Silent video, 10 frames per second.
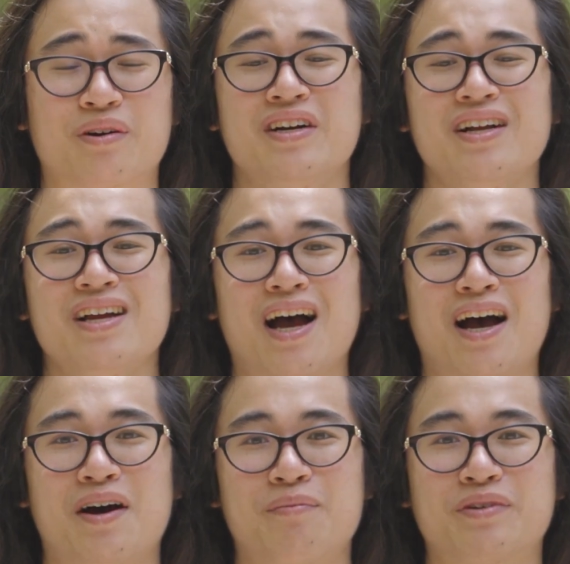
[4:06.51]
or,
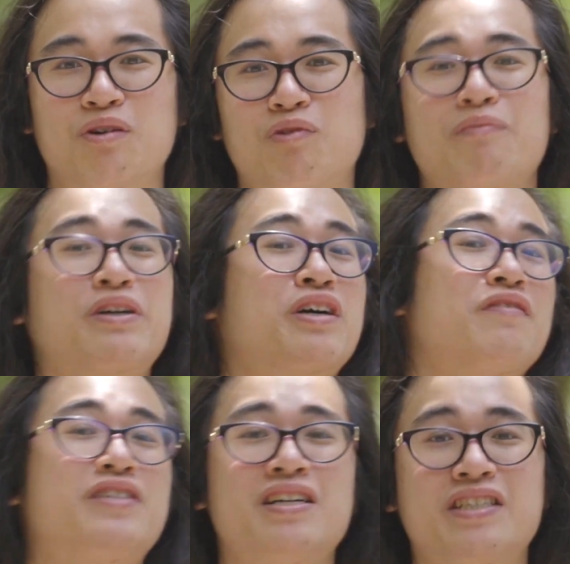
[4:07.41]
you know, what we could
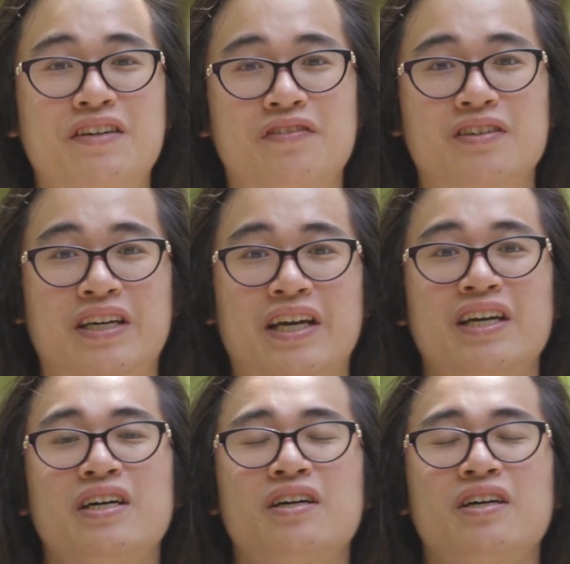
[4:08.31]
have done differently.